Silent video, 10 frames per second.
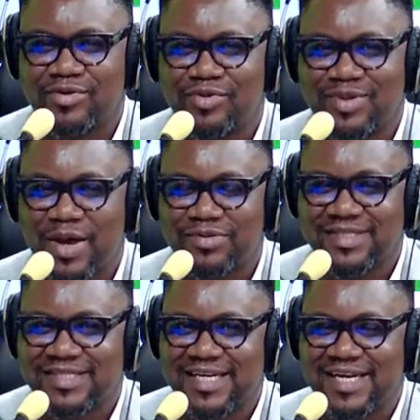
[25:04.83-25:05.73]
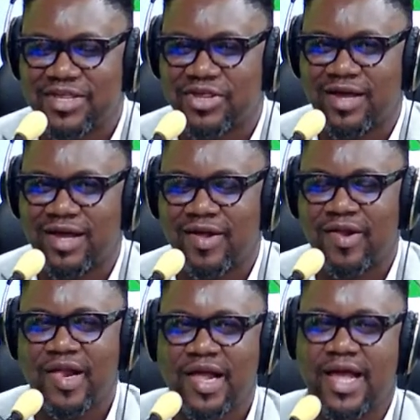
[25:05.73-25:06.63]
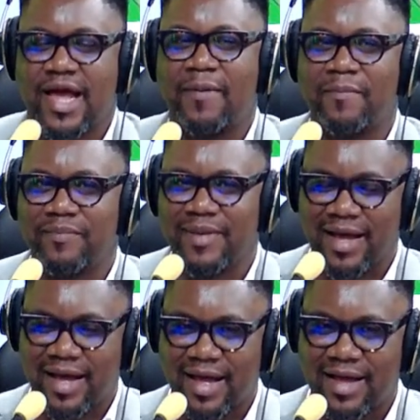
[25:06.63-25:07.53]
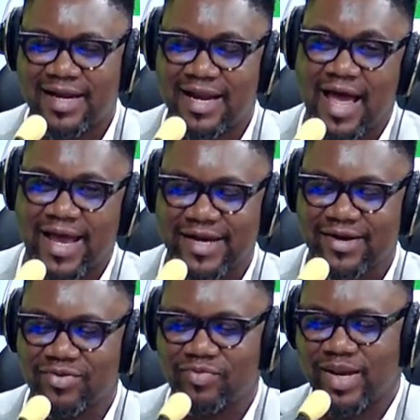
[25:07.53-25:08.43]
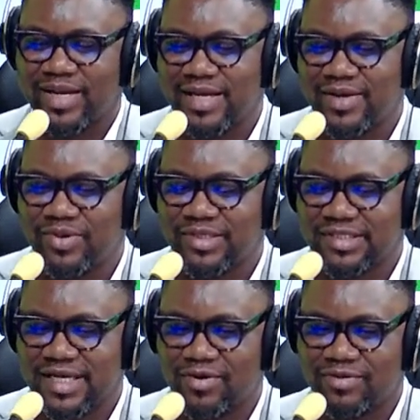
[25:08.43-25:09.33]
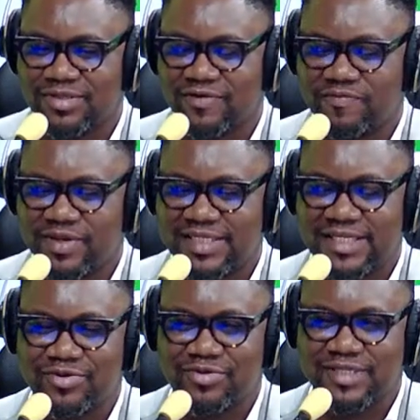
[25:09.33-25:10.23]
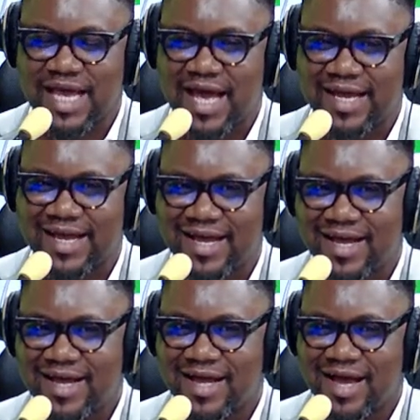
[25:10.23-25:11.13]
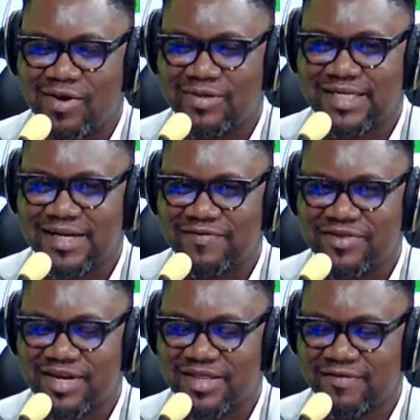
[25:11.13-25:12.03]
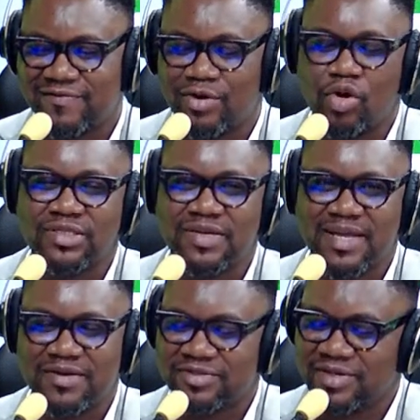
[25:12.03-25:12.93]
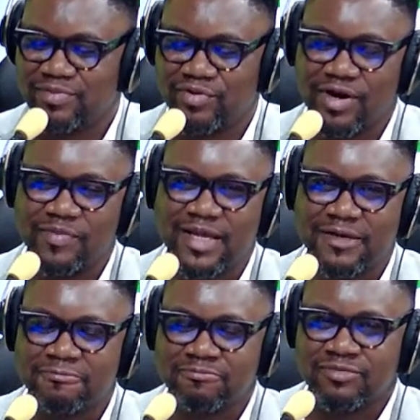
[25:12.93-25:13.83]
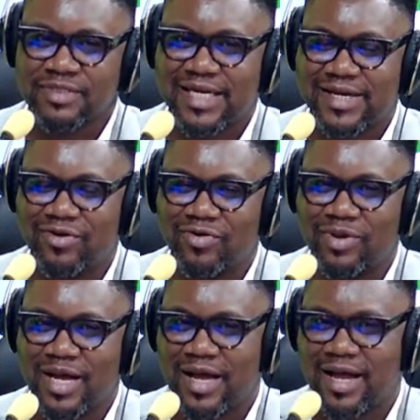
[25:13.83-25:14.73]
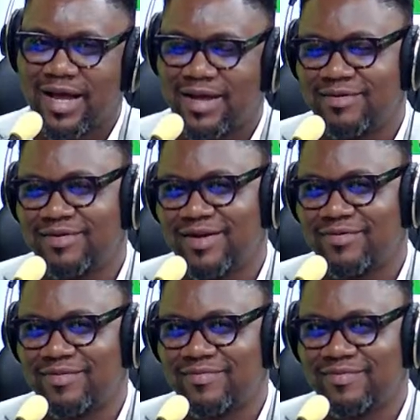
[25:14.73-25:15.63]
know, that was a signature line when he was a host of Patito's Gang on television. I think for a long time that was the only program that, you know,